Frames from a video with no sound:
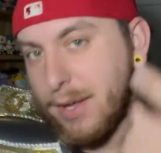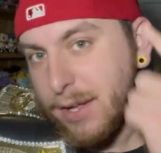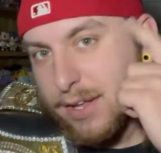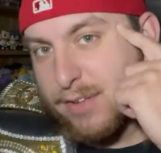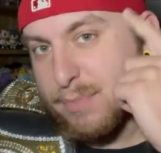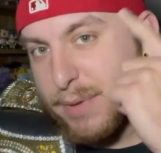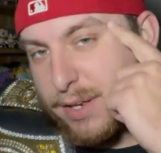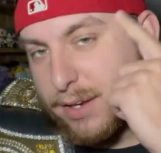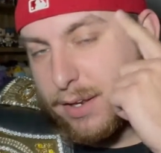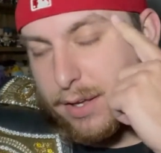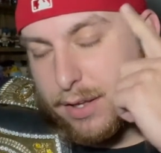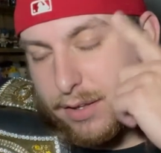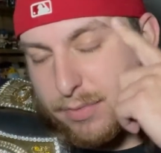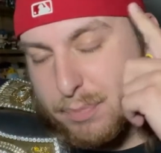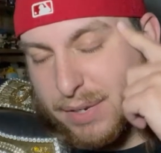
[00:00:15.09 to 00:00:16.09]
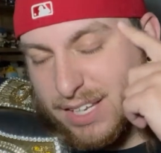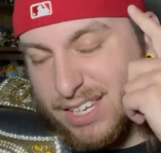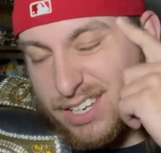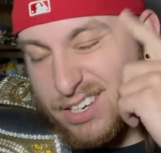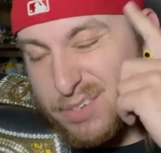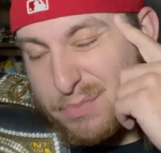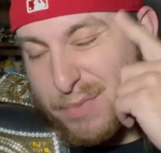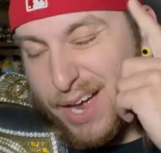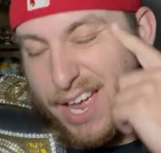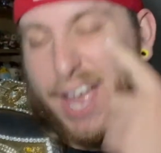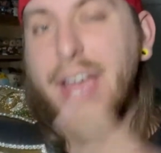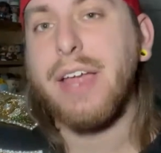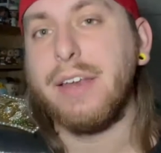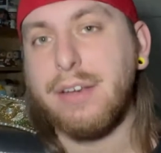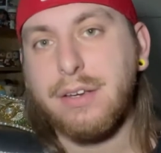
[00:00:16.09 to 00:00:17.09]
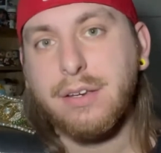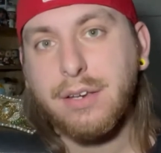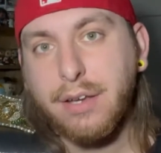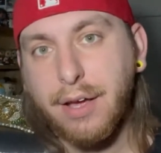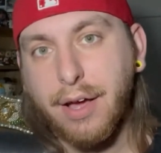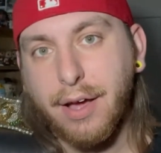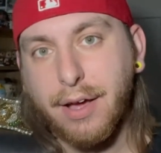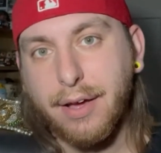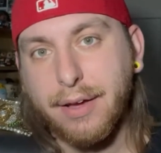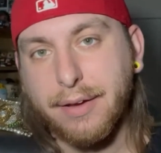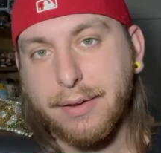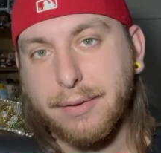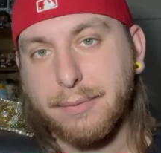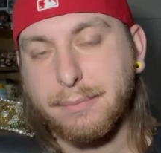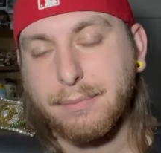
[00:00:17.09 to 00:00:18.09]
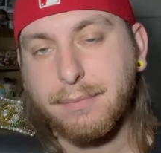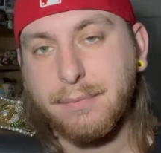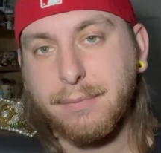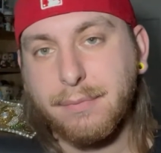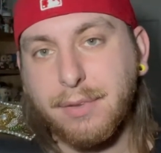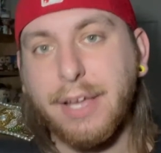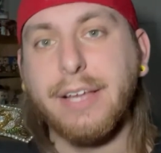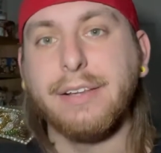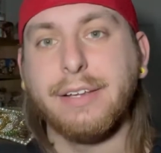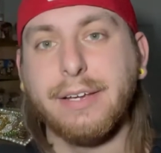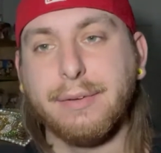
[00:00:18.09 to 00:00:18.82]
it's been getting to my head lately.